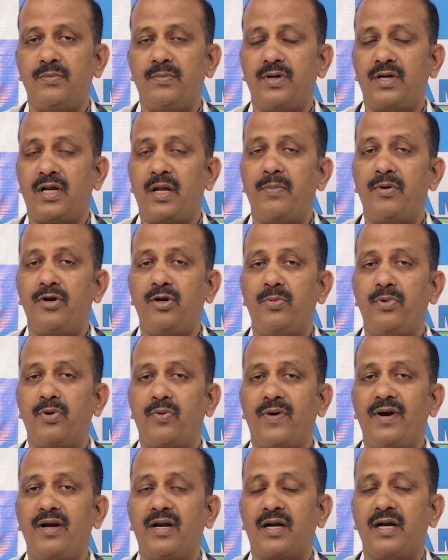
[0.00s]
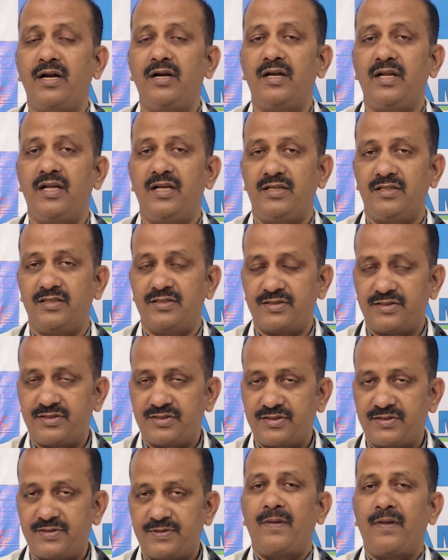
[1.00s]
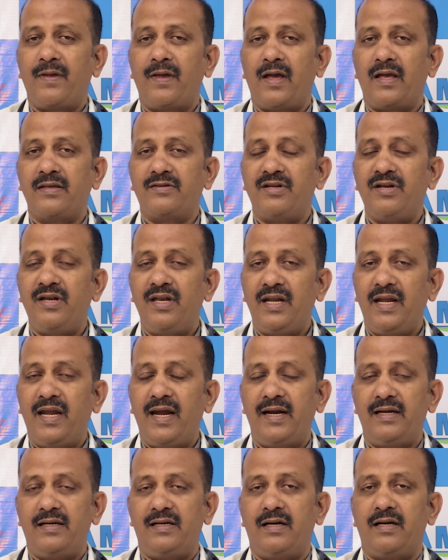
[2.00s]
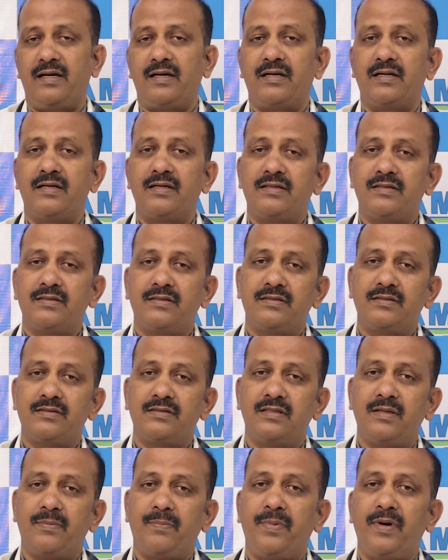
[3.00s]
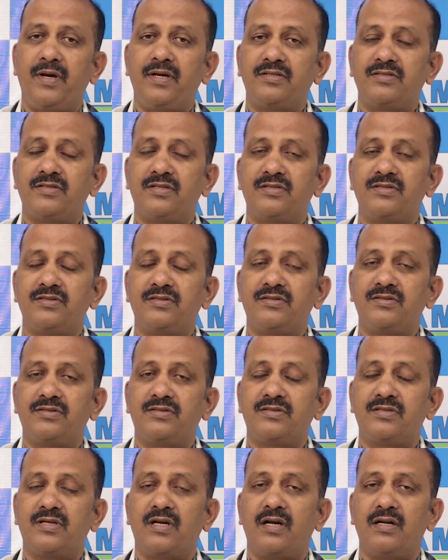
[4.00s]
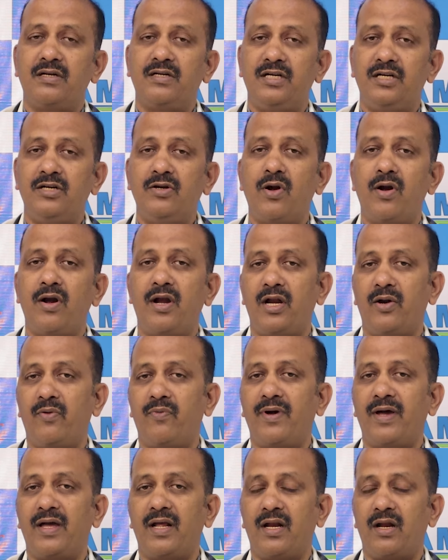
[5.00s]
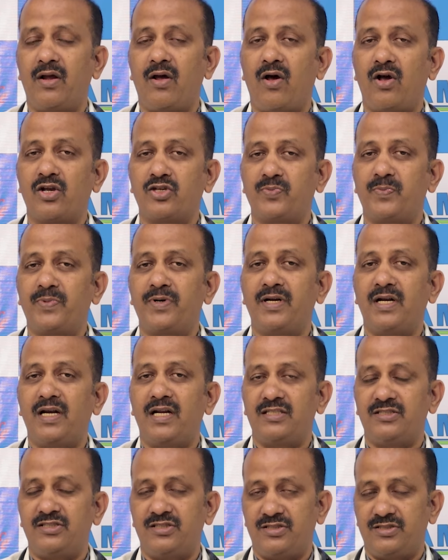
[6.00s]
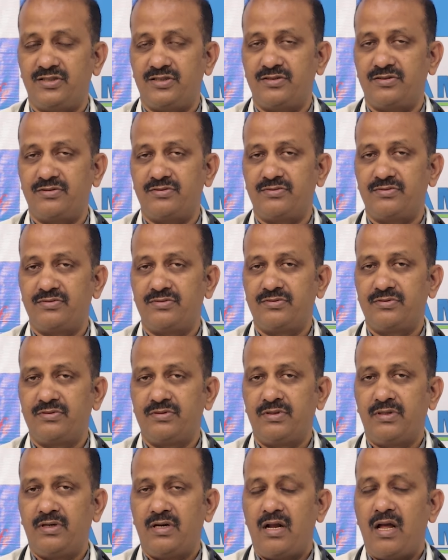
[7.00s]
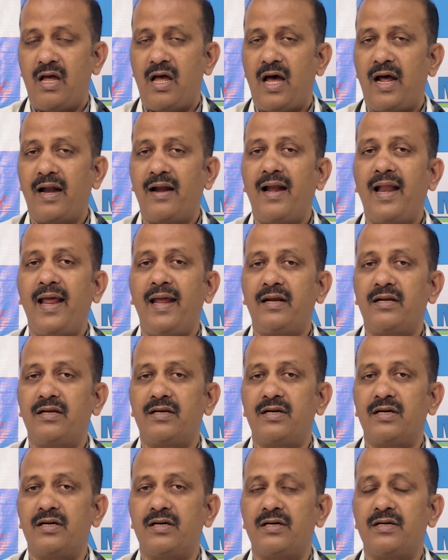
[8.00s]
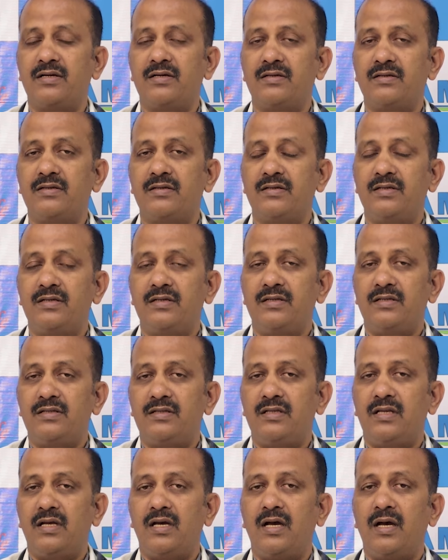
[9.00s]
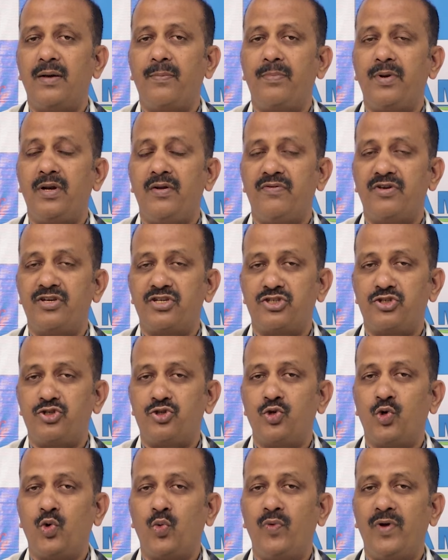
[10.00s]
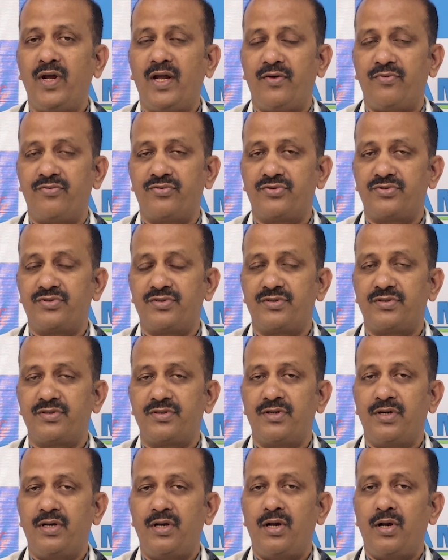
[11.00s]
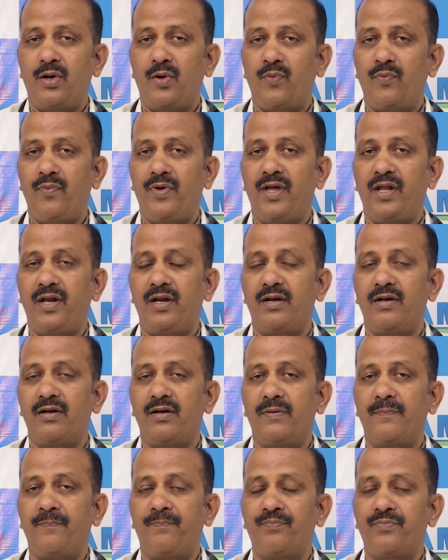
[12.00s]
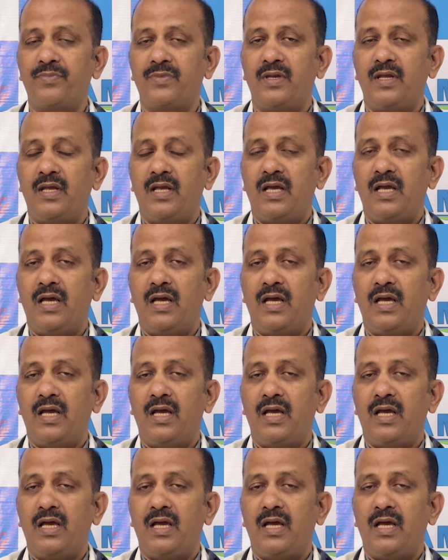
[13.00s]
but appear to be quite contagious. As indicated, the patients did not require a hospitalization, unlike uh, the previous two waves, wherein